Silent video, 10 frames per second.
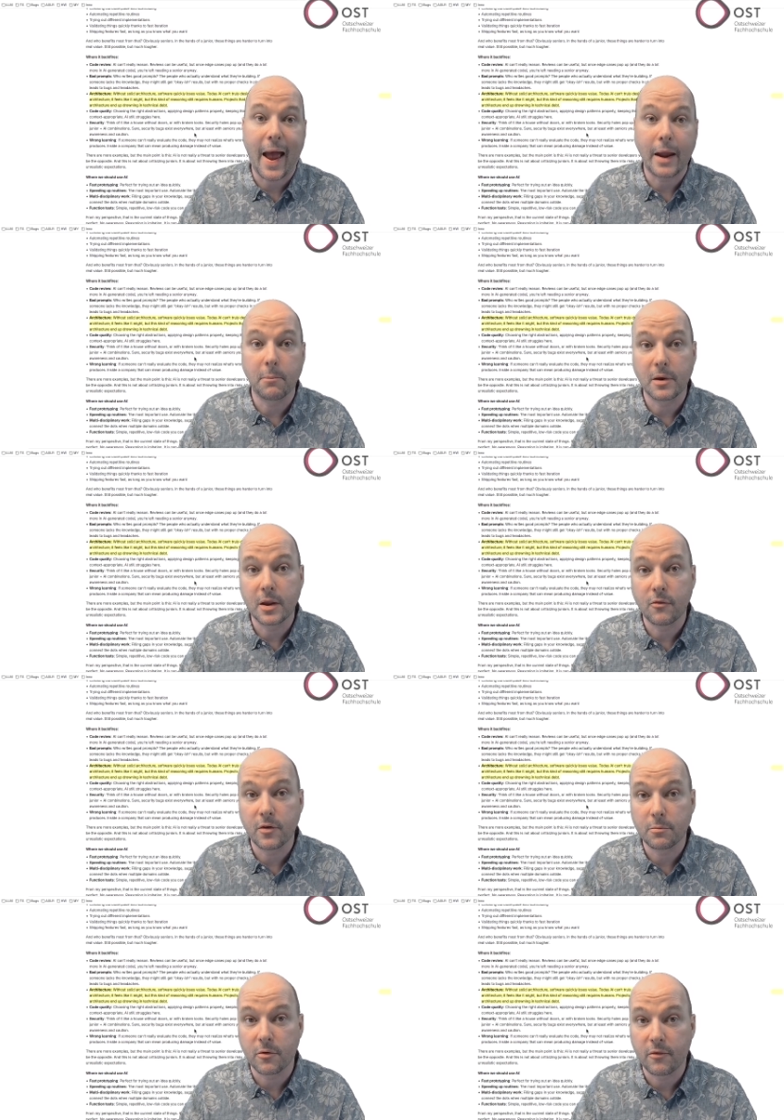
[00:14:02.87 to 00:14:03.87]
I believe
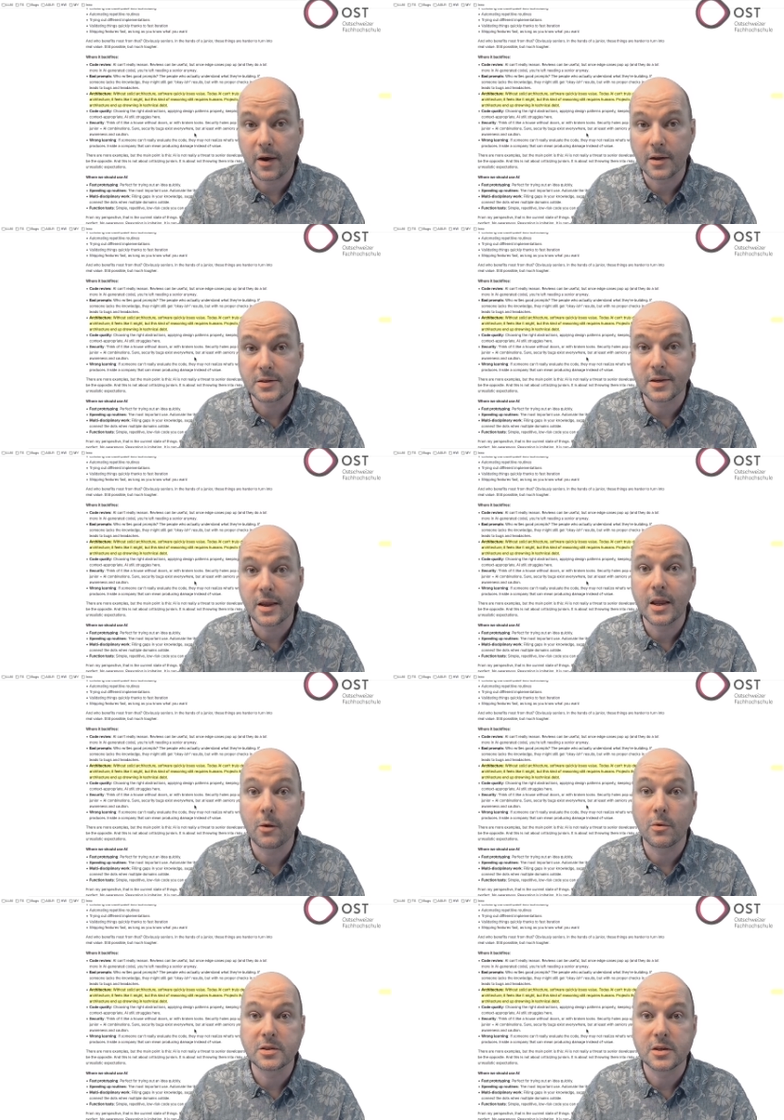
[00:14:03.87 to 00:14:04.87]
it provides
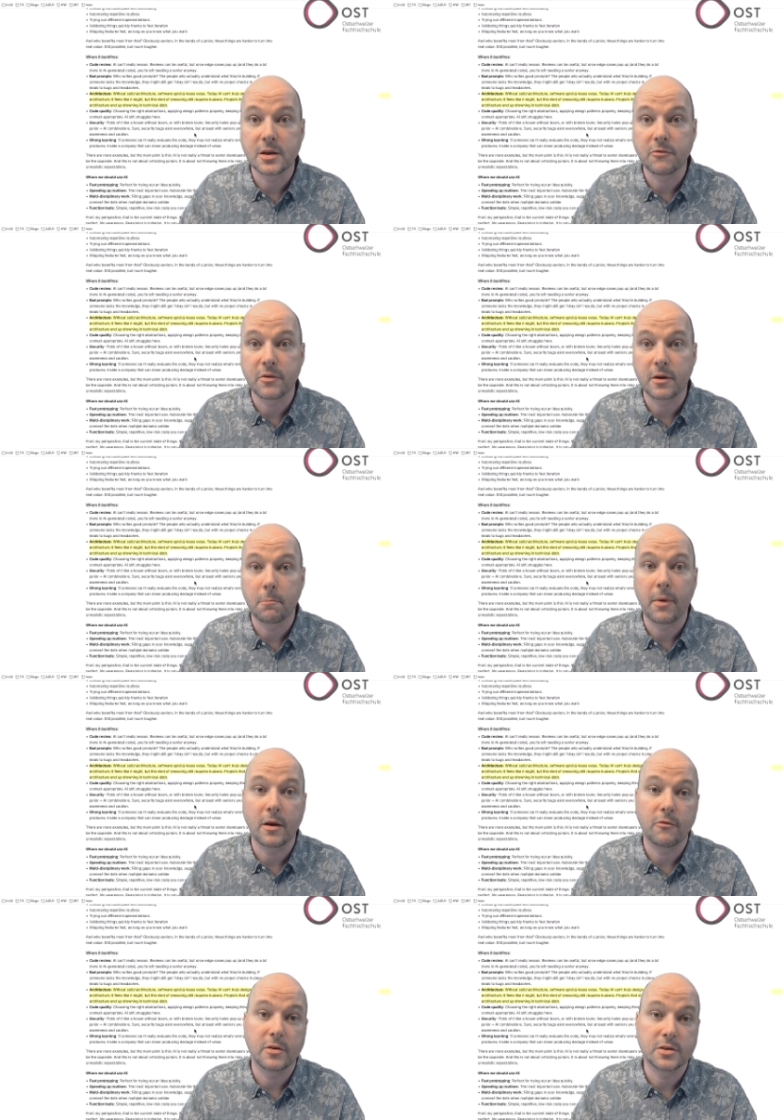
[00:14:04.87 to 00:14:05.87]
equally significant
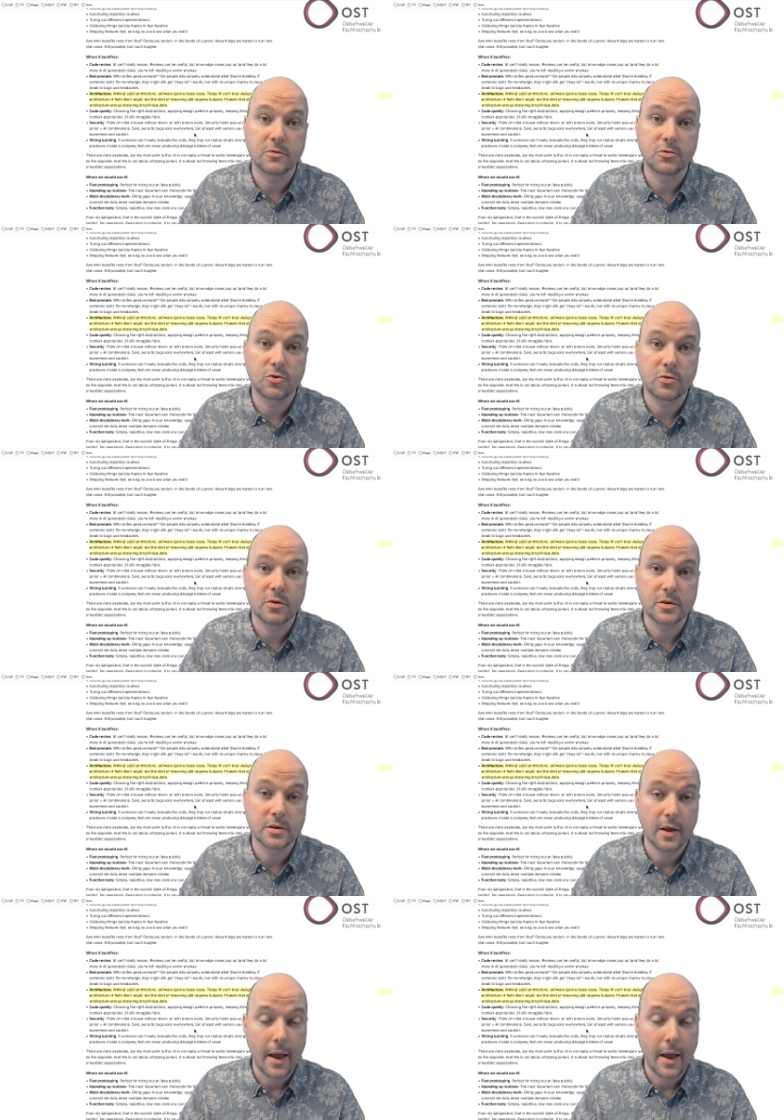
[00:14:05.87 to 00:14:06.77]
benefits to juniors